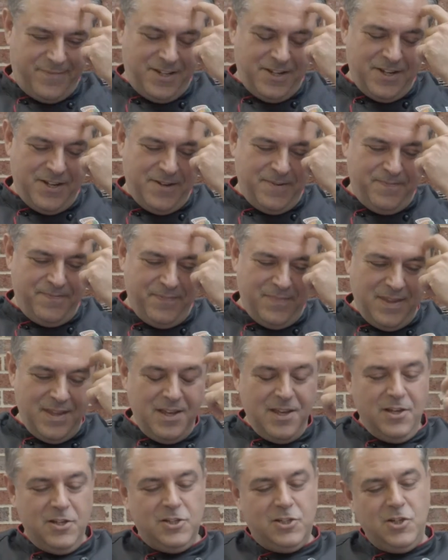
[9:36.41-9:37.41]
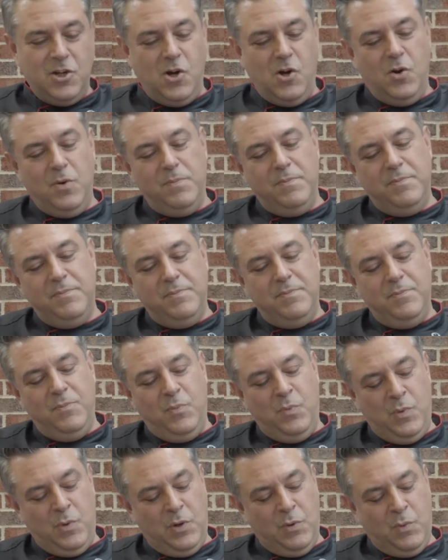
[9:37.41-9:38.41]
Yeah. So
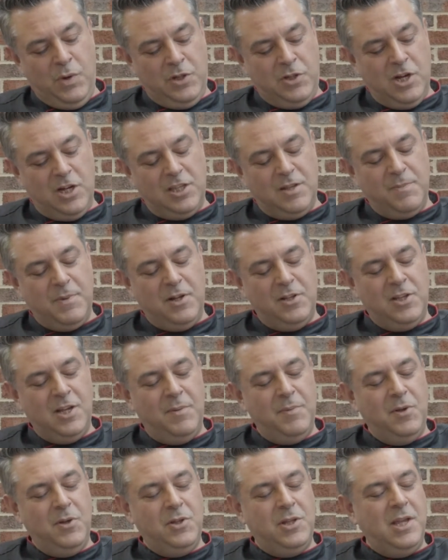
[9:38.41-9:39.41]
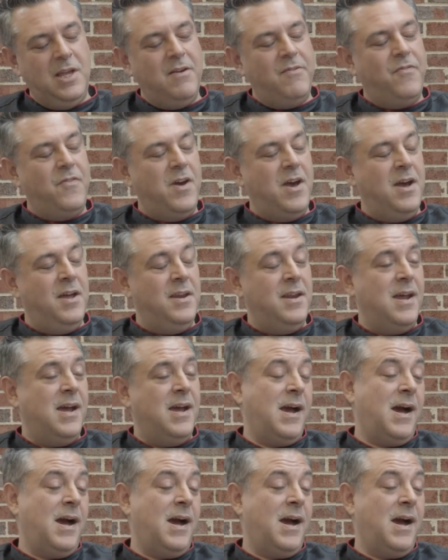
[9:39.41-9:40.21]
we talked about WDFN.